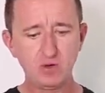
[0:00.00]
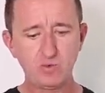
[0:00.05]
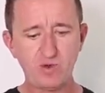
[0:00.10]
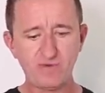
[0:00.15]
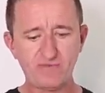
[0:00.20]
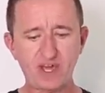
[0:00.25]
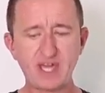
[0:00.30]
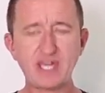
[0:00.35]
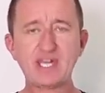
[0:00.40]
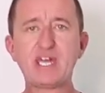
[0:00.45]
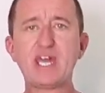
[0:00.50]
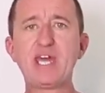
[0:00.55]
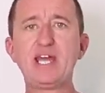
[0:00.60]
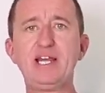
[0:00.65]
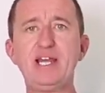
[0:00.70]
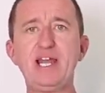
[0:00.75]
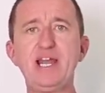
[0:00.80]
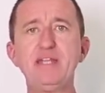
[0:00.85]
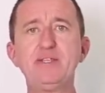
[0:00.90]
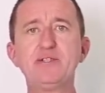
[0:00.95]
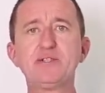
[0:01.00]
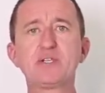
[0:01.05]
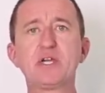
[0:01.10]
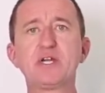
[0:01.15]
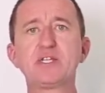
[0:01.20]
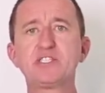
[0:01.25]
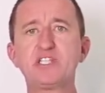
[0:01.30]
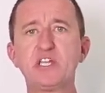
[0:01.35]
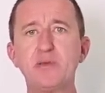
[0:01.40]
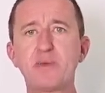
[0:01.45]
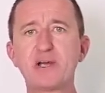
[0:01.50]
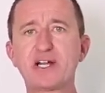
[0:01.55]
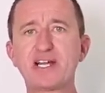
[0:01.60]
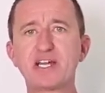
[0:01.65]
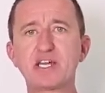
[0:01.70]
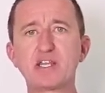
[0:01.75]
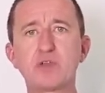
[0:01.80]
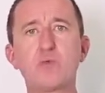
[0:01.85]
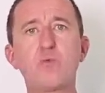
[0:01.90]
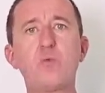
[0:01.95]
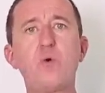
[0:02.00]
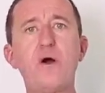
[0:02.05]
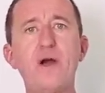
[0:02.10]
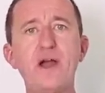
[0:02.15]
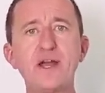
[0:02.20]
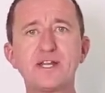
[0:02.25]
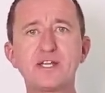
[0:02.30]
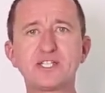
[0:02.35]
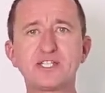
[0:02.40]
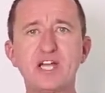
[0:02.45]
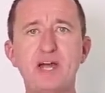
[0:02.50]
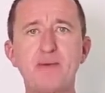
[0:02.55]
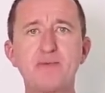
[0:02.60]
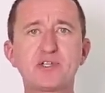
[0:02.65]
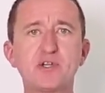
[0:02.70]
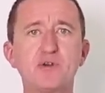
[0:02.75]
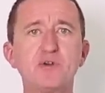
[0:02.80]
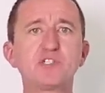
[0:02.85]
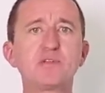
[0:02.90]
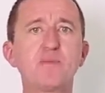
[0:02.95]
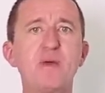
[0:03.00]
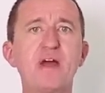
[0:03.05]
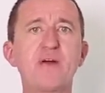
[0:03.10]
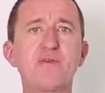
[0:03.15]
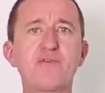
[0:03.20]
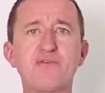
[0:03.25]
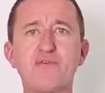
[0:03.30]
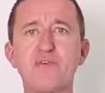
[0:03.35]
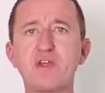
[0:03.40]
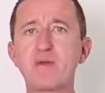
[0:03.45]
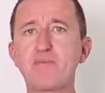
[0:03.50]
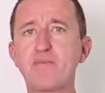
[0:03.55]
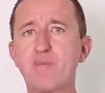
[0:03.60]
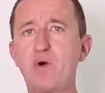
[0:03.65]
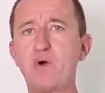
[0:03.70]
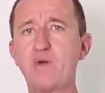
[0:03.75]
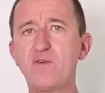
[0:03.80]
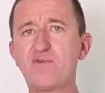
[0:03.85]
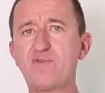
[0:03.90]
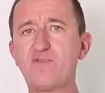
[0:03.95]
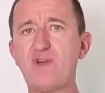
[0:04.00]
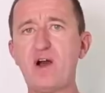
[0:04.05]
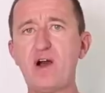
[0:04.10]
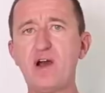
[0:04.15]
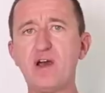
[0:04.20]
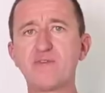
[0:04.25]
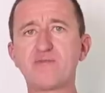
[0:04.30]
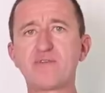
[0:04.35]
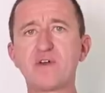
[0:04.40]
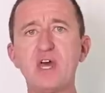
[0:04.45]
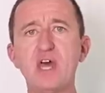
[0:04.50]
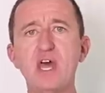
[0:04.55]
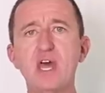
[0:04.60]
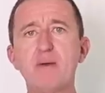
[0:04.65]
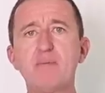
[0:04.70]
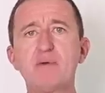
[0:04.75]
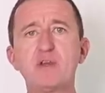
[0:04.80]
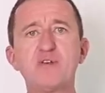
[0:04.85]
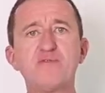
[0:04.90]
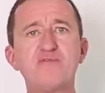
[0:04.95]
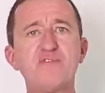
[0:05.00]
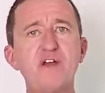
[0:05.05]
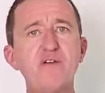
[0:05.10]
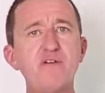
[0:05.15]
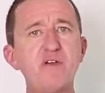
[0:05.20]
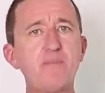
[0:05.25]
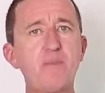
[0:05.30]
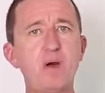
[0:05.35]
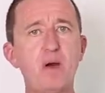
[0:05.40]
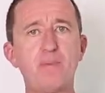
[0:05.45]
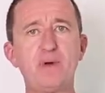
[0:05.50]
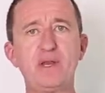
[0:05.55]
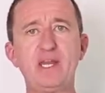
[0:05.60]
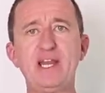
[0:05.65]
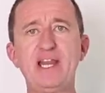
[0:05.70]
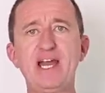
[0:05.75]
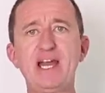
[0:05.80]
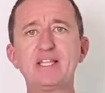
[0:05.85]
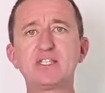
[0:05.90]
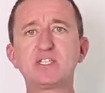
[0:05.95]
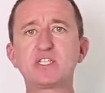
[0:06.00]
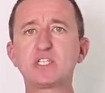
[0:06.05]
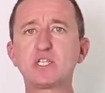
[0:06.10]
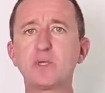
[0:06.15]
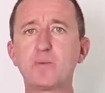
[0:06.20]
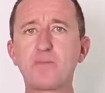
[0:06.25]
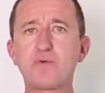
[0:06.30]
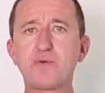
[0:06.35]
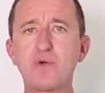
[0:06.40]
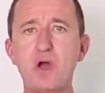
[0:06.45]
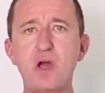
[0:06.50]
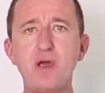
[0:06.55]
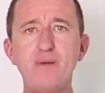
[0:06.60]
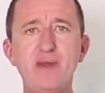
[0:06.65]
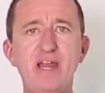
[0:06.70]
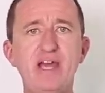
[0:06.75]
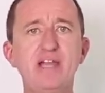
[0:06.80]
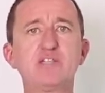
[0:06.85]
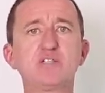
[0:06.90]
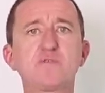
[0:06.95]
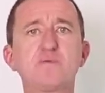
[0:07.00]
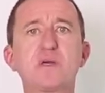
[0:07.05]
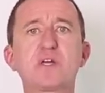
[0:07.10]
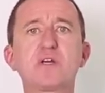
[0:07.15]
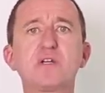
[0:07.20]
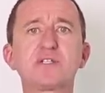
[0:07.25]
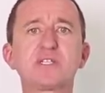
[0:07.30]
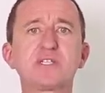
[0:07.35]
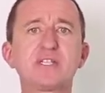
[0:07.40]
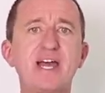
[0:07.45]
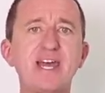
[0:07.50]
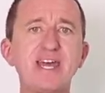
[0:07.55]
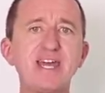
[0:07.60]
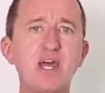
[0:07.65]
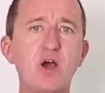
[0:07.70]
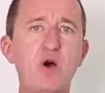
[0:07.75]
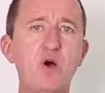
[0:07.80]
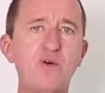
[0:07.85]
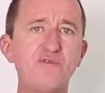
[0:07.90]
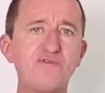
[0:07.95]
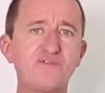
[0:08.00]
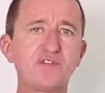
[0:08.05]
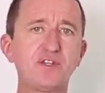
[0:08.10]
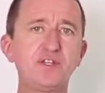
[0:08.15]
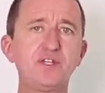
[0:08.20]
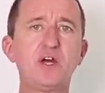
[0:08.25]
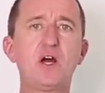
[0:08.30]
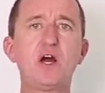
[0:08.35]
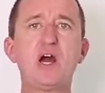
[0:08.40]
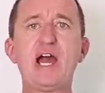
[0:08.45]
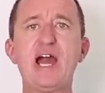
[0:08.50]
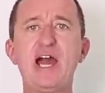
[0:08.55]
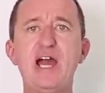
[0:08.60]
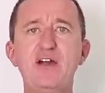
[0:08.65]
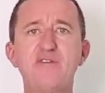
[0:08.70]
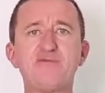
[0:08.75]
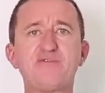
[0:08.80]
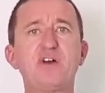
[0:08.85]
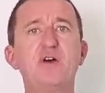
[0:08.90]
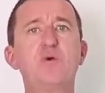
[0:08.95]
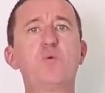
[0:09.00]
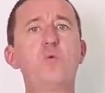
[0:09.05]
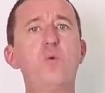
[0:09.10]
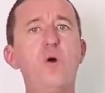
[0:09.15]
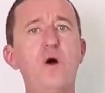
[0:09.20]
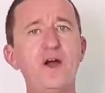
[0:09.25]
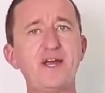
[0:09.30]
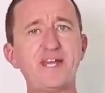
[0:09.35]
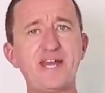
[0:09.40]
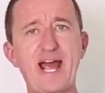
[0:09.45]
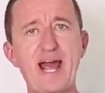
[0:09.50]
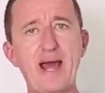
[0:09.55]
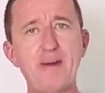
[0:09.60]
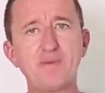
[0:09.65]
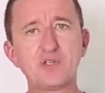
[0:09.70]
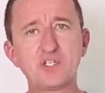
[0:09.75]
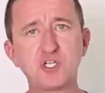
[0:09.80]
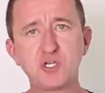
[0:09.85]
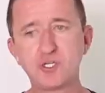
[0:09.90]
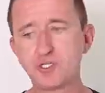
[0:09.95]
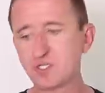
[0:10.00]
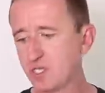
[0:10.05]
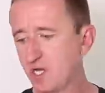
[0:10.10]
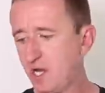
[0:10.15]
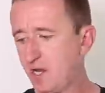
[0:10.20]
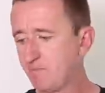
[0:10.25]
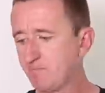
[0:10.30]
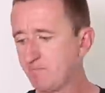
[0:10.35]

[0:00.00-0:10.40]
With a kit lens, typically the widest aperture is about 3.5, but a very popular lens is a prime lens because they often have wider apertures.